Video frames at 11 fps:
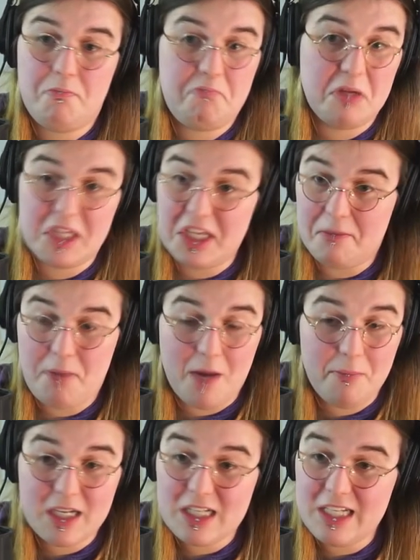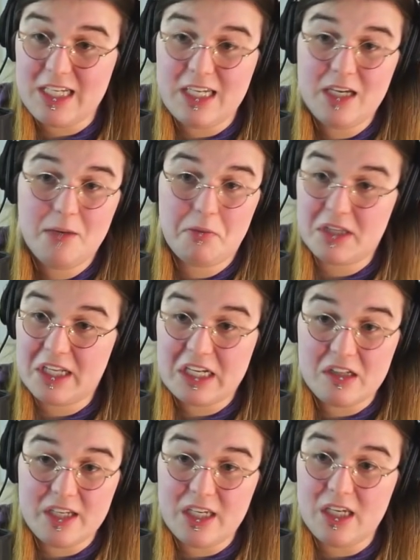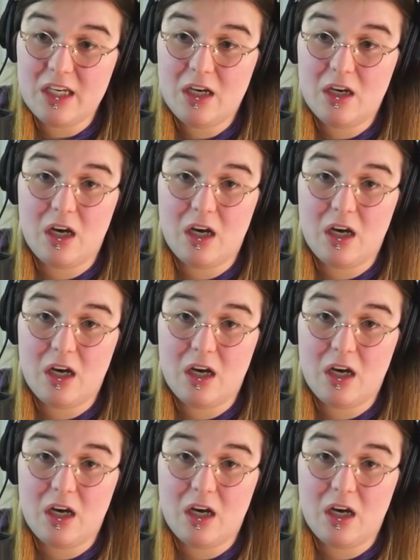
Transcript: polit- publicly, politically,